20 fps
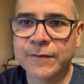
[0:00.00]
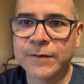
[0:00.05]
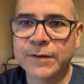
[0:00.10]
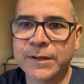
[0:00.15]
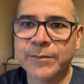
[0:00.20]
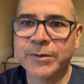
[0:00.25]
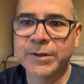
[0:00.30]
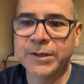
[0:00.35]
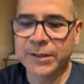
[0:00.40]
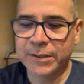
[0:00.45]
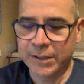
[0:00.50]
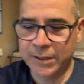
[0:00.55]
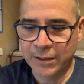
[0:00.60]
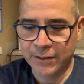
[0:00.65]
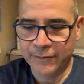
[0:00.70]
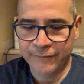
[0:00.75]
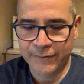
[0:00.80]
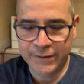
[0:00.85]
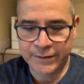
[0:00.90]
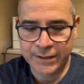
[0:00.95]
let me
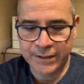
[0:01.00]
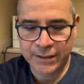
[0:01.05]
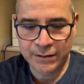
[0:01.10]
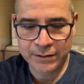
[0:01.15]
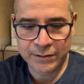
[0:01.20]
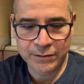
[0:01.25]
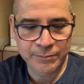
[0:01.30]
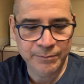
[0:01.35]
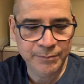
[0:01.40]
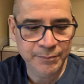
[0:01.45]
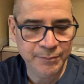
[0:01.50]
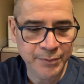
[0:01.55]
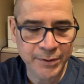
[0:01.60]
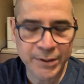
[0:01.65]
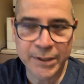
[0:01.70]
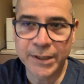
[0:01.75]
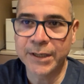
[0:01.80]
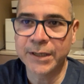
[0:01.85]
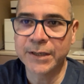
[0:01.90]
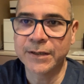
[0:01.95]
elevate that a little
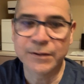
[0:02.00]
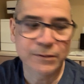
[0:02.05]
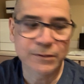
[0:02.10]
bit.